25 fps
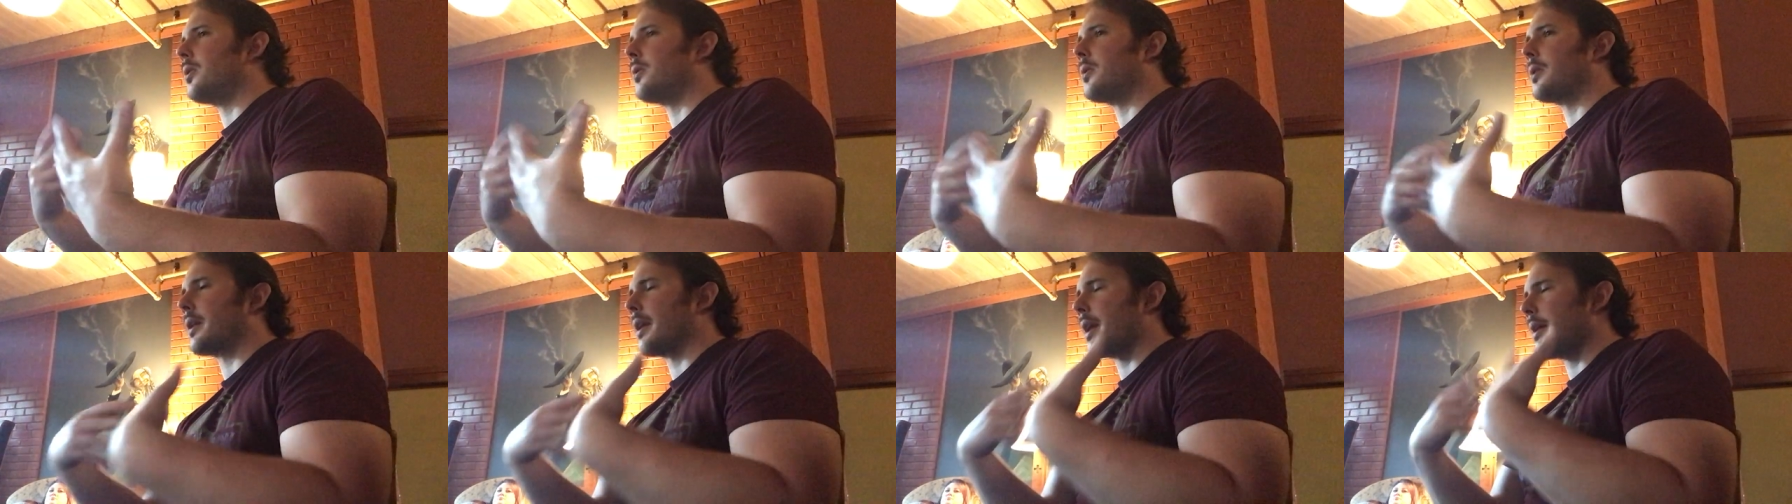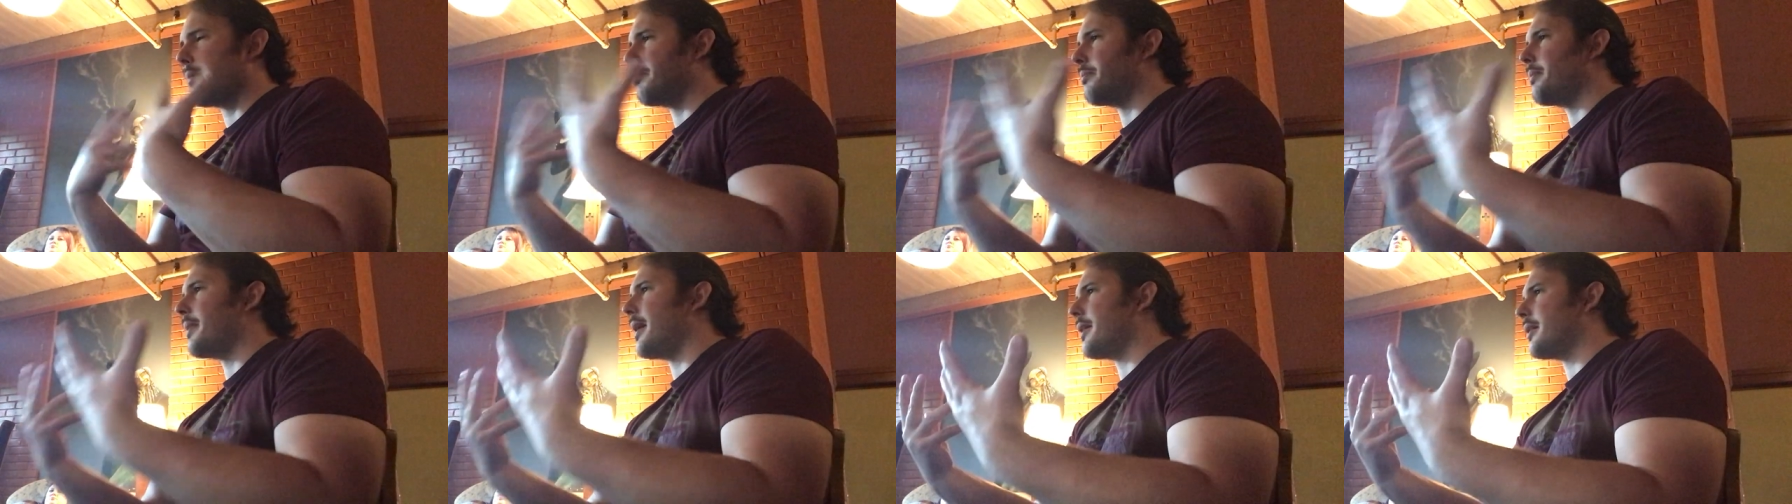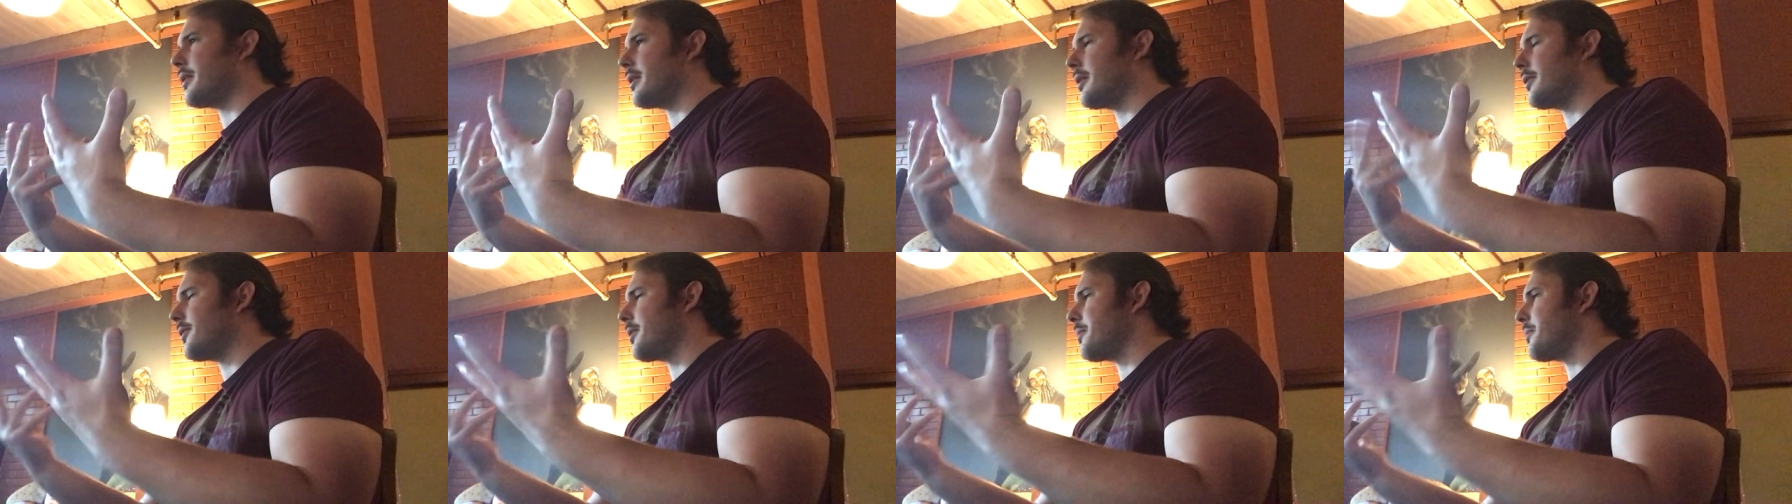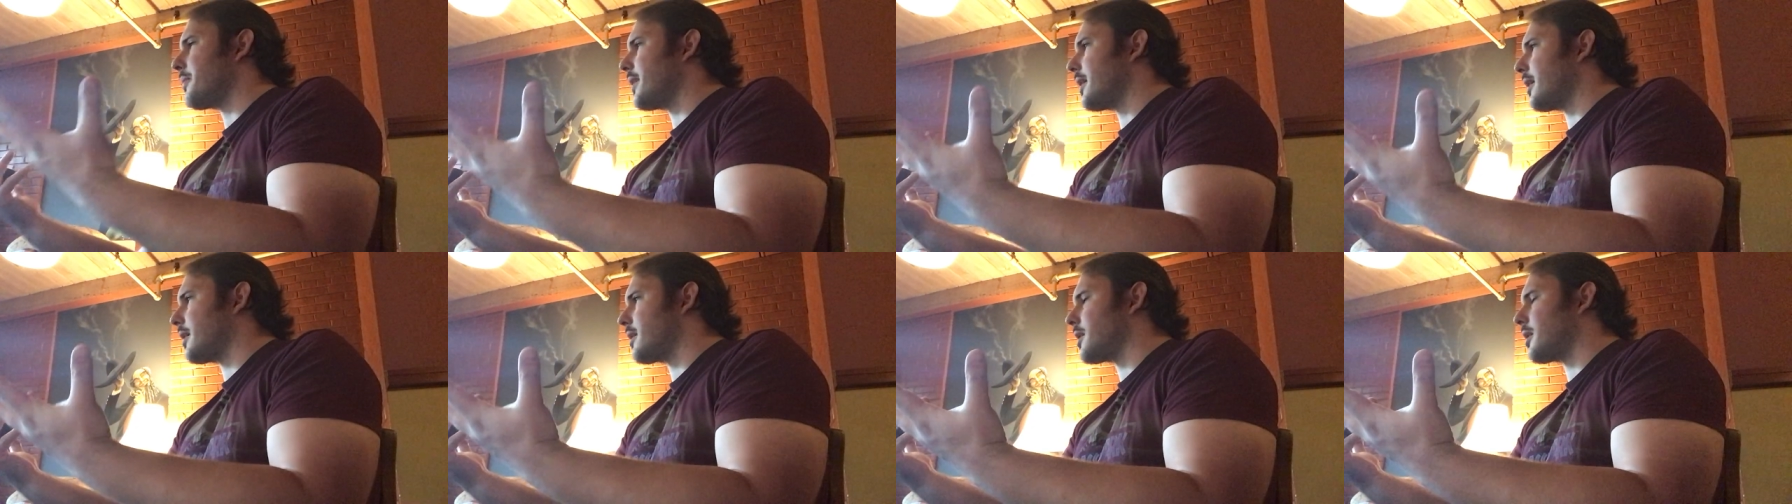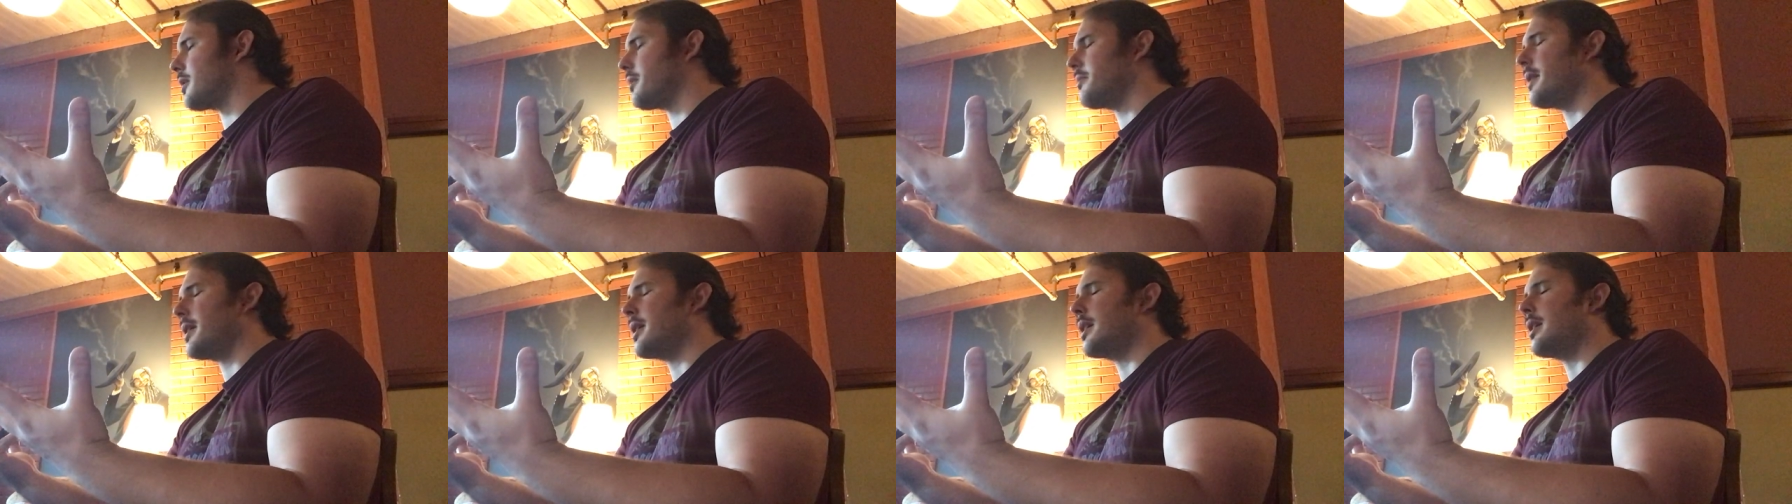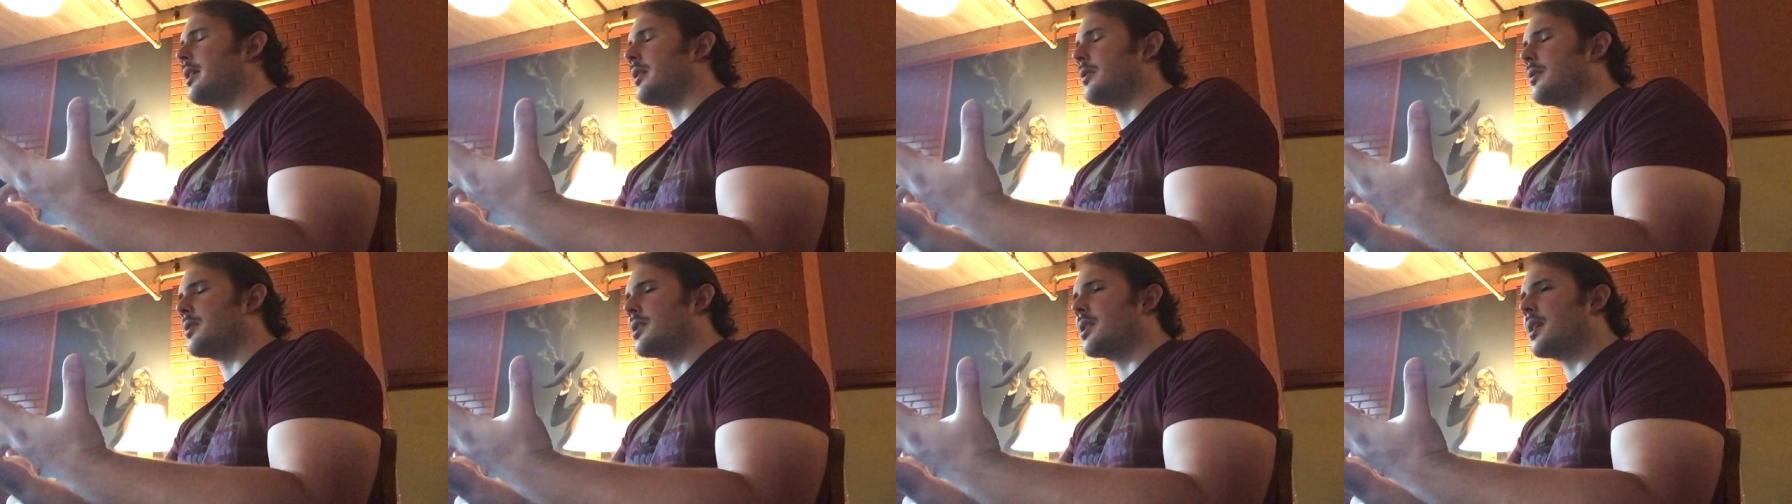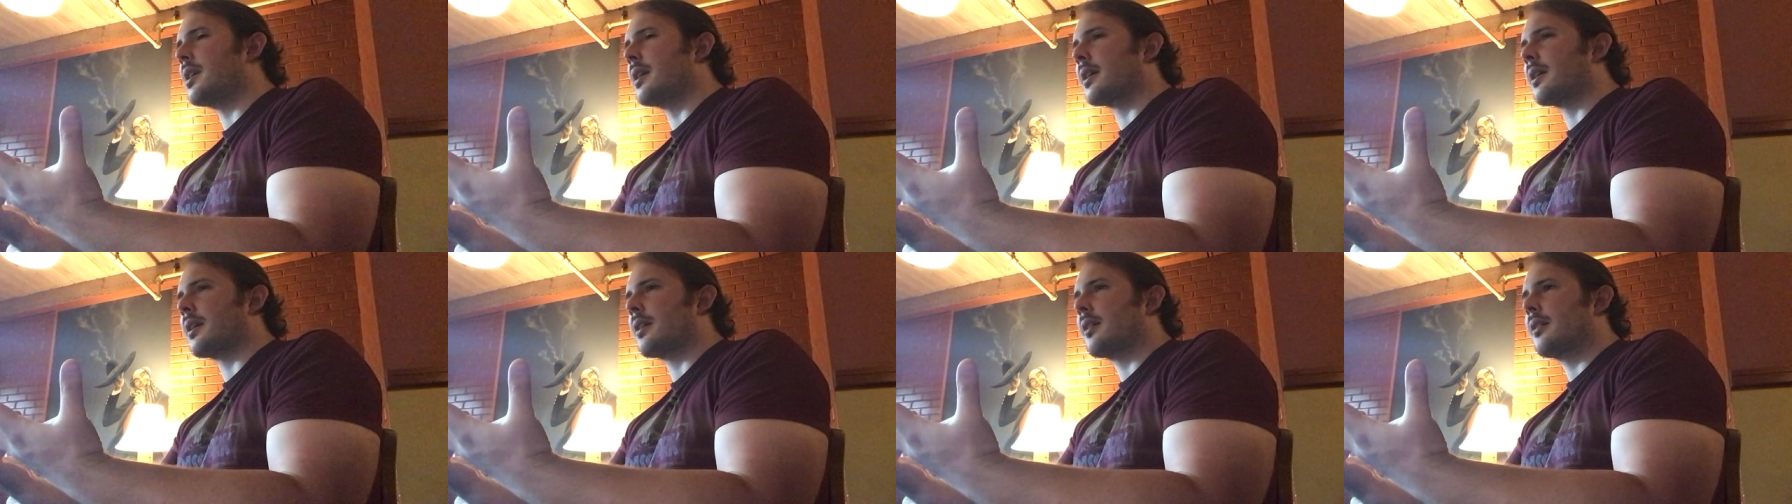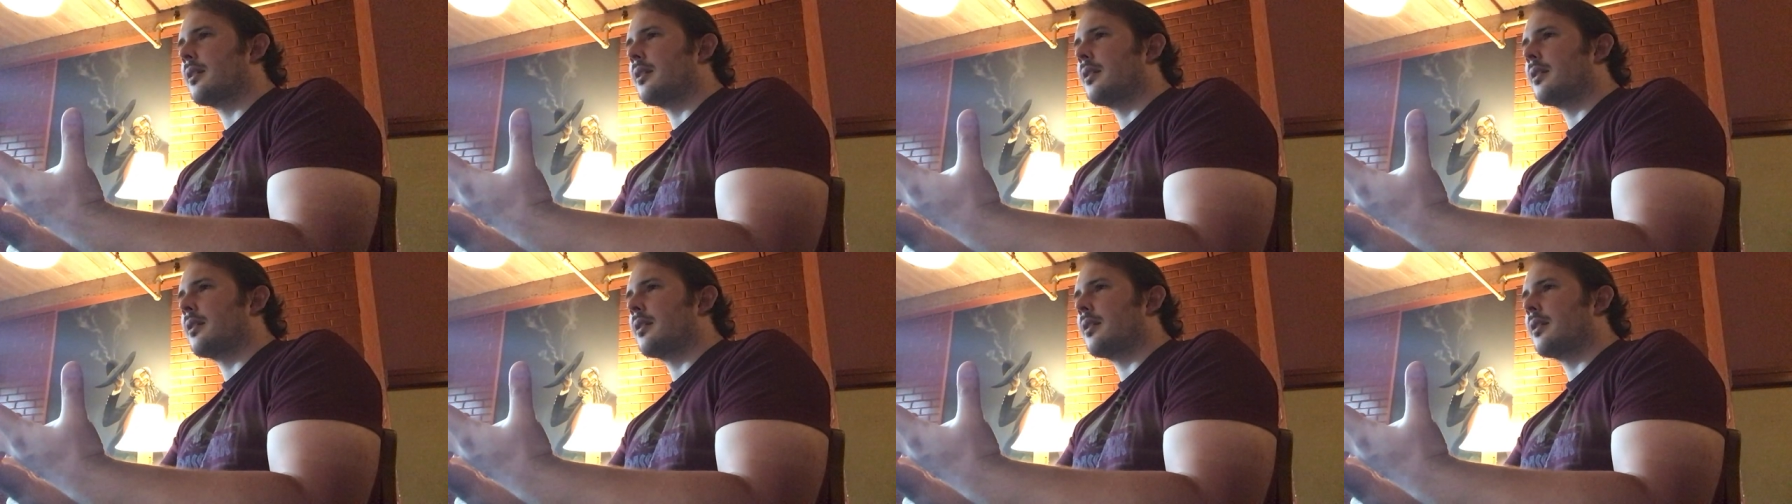or get better from things that are making you sick.